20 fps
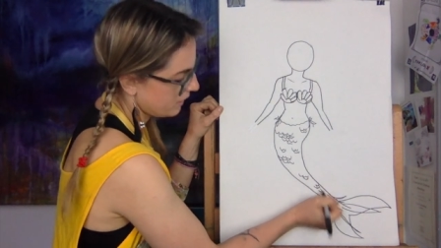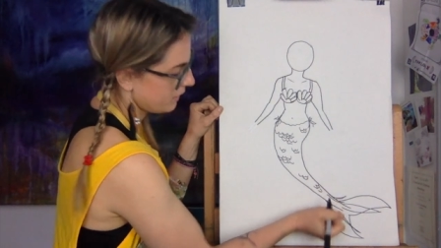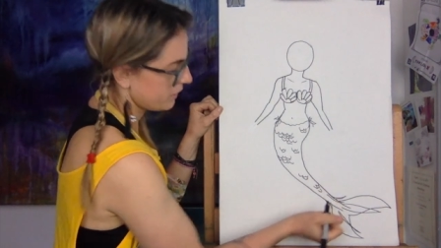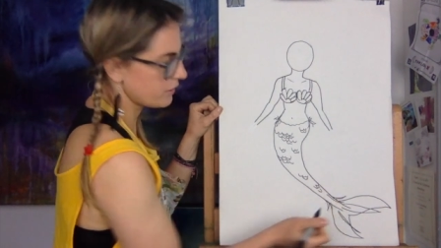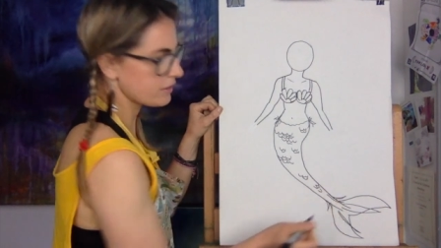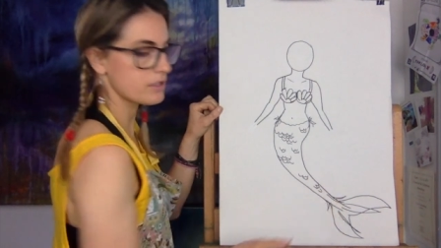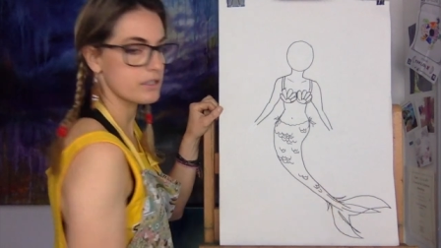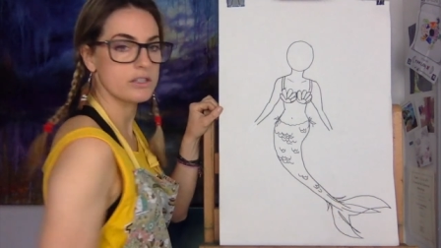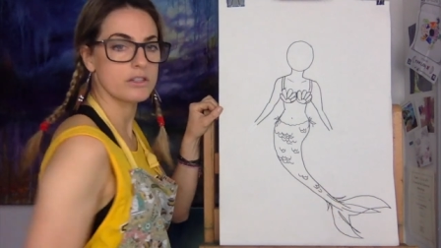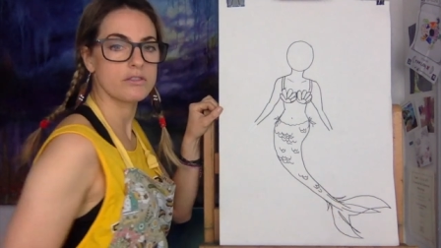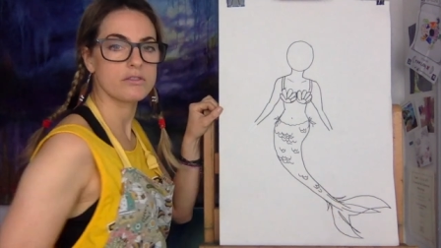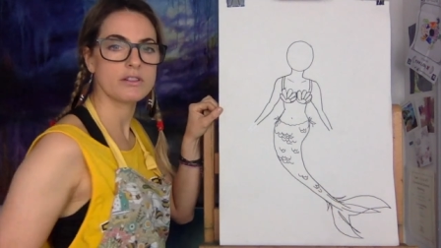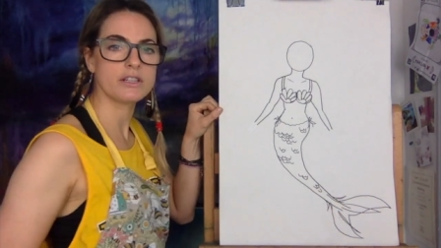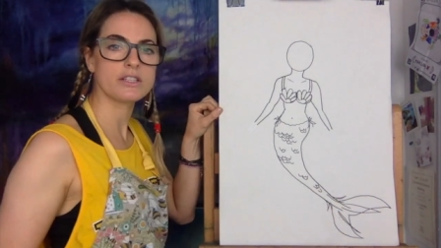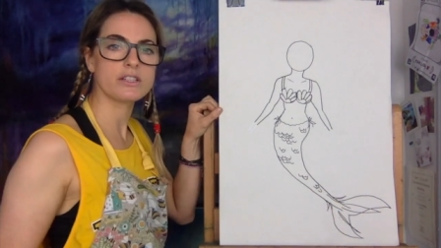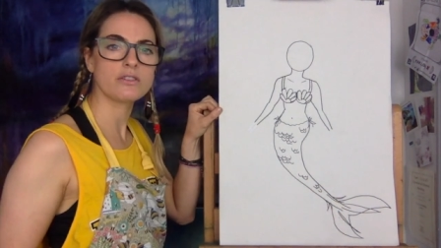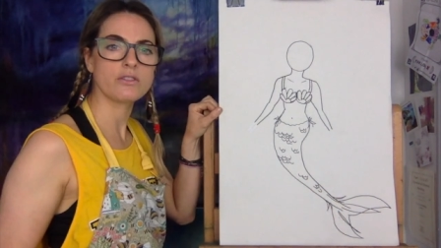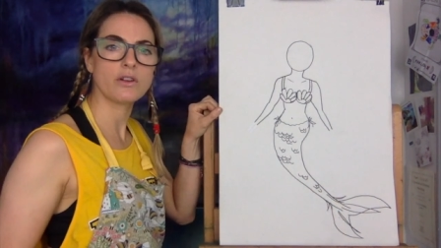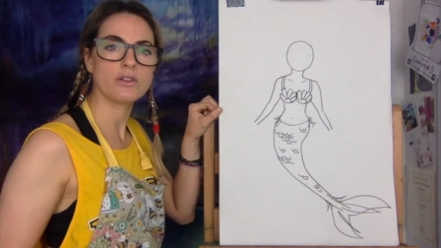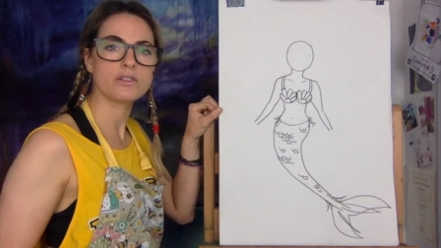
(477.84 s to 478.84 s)
Just
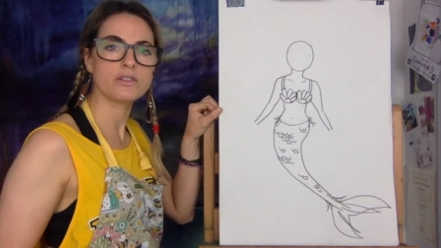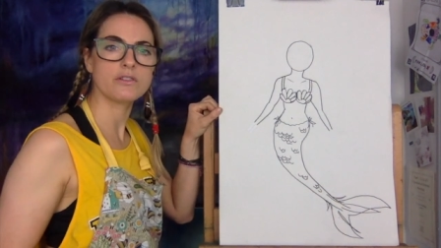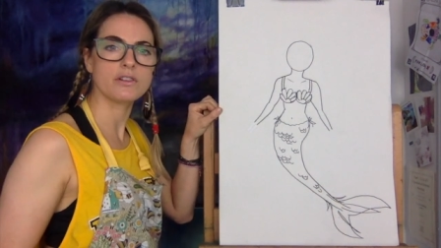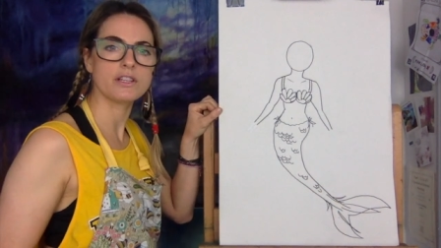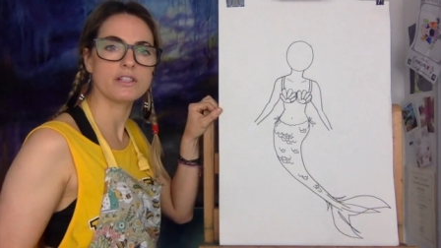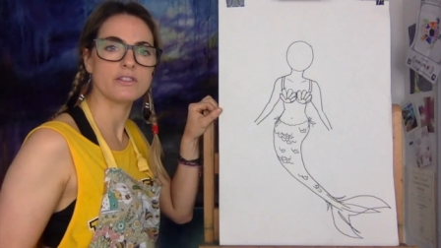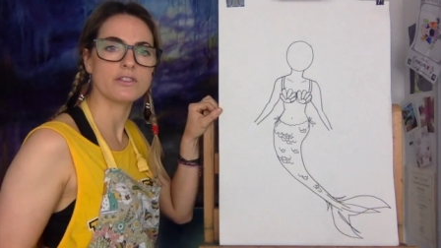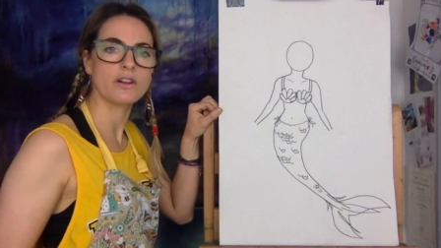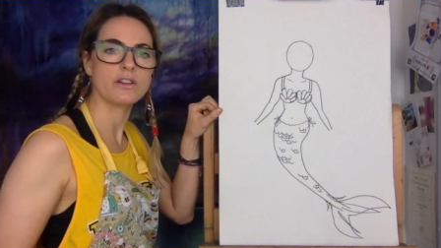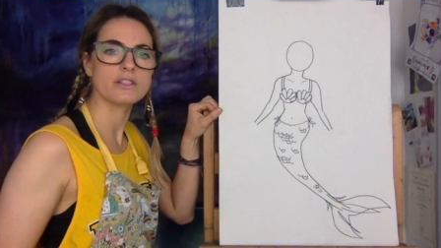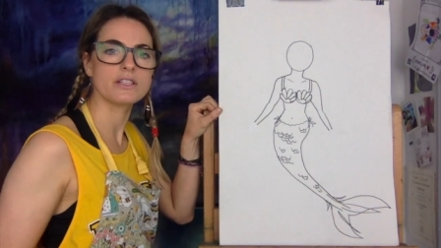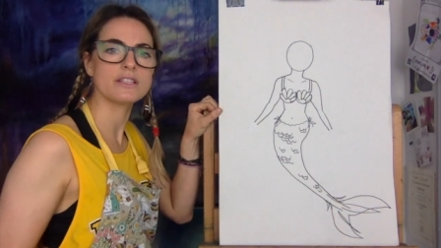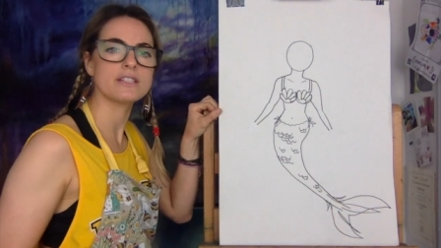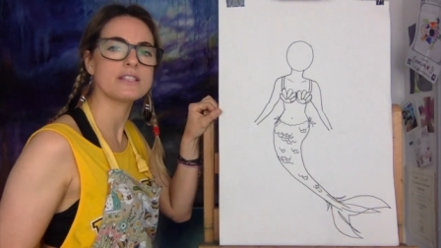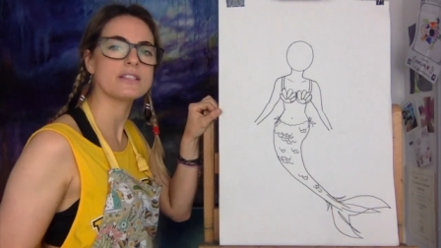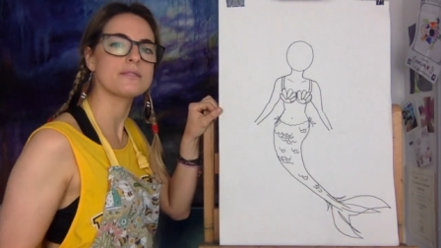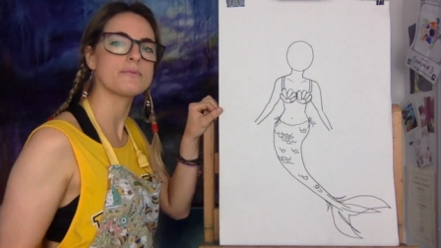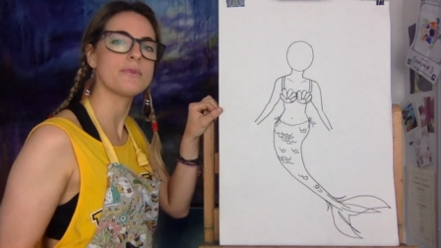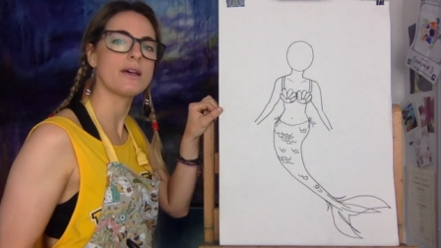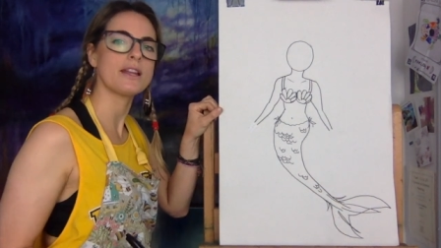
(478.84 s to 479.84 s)
crisscross, crisscross, it
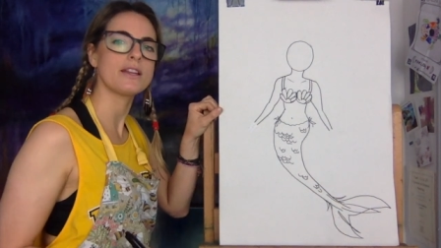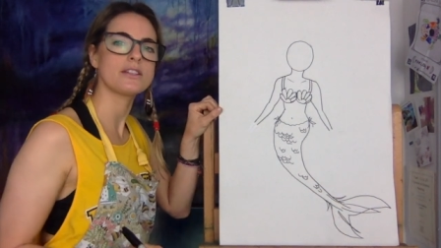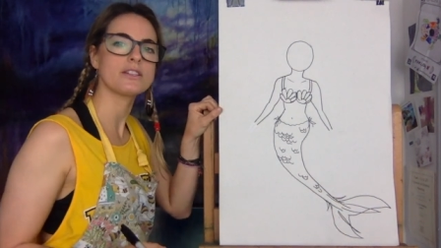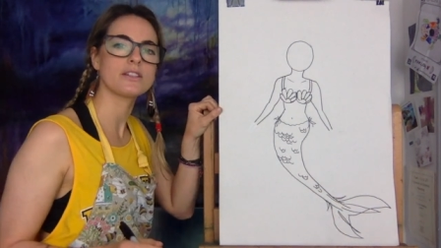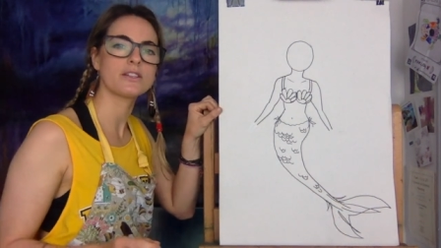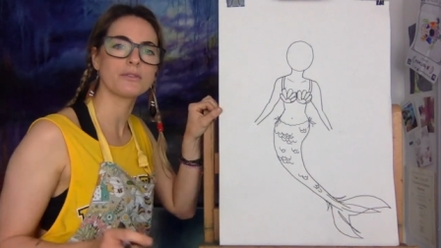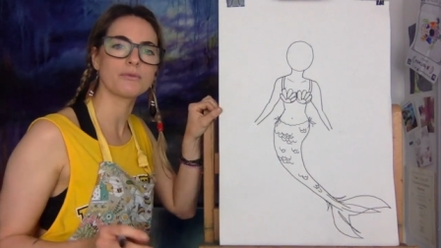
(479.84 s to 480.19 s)
doesn't matter too